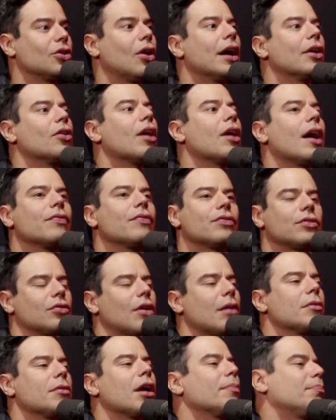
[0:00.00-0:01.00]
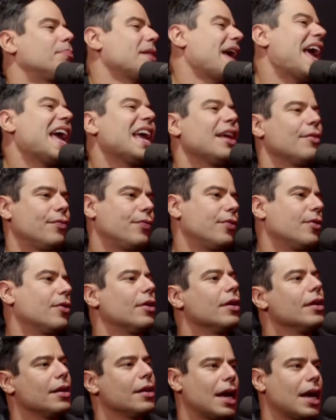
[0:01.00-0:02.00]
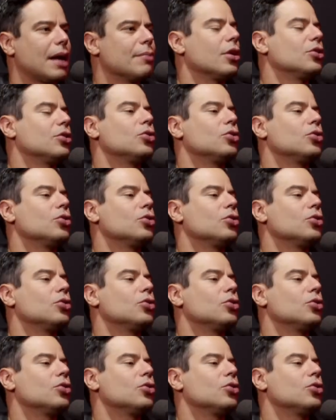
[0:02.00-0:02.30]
So I don't have. So I'm not paying for. I'm not